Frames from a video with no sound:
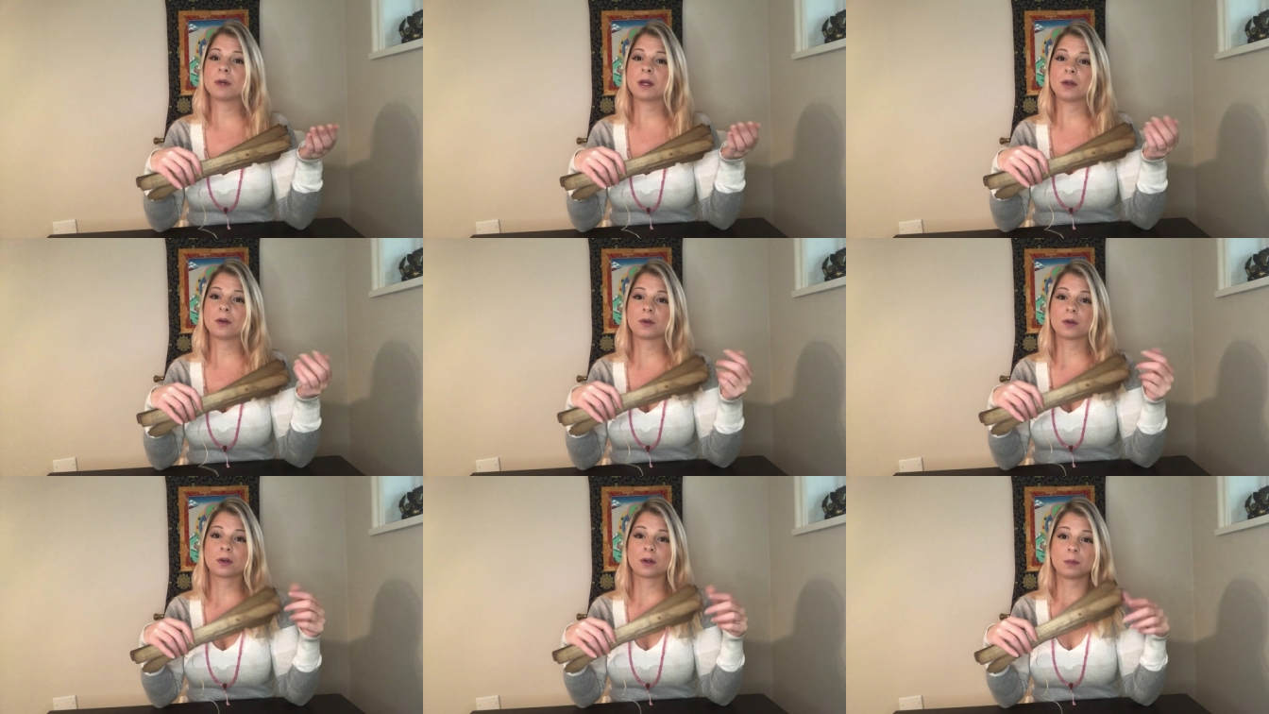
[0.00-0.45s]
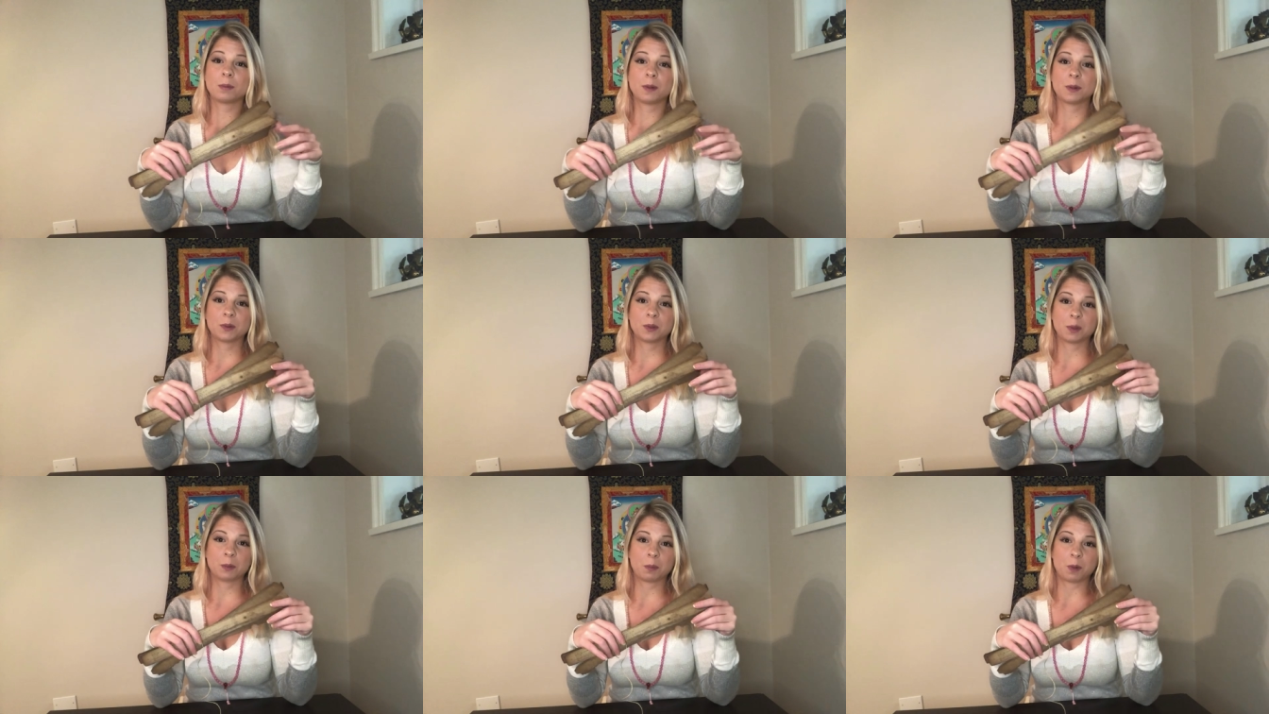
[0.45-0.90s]
I heard
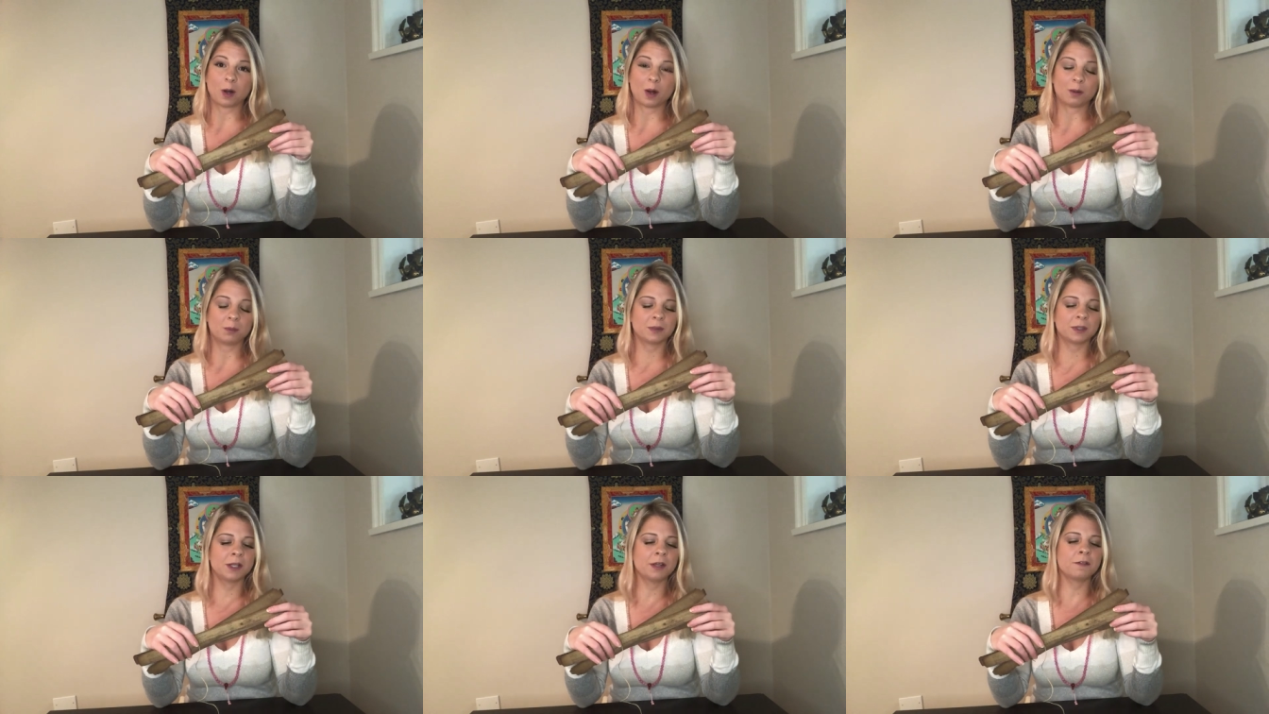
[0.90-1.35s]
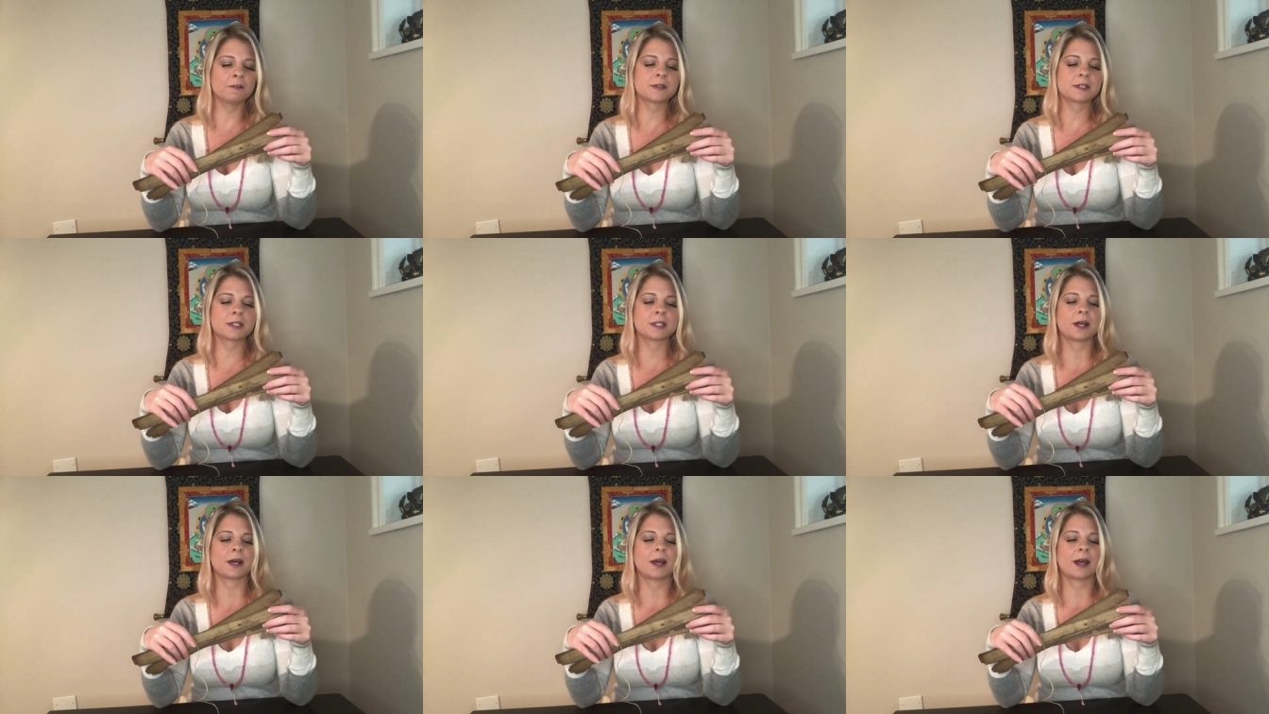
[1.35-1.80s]
about the palm
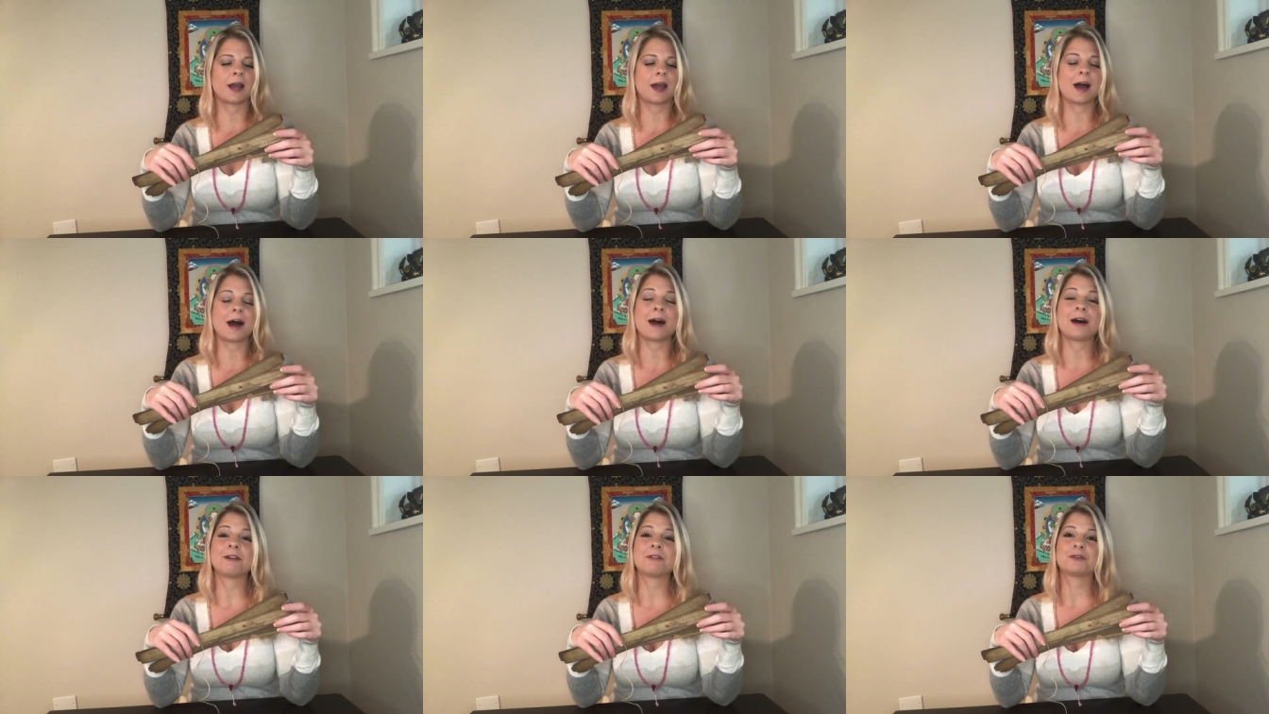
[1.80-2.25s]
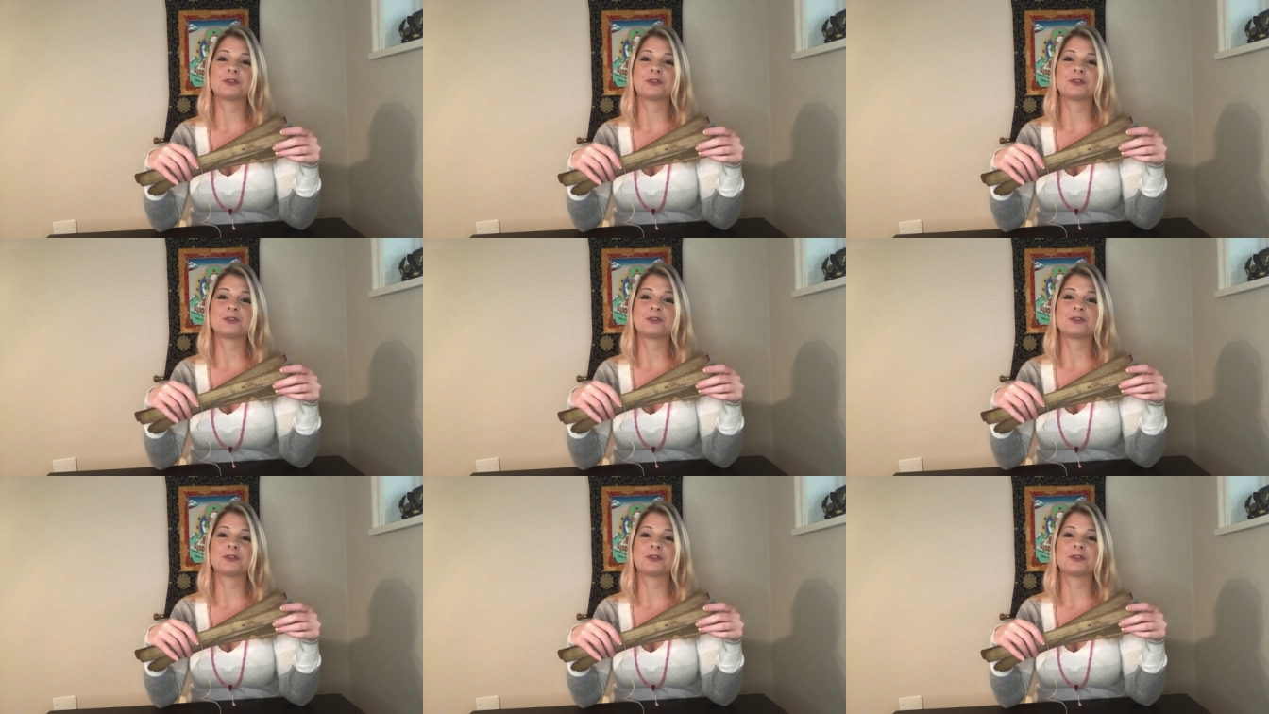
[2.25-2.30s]
leaves, I have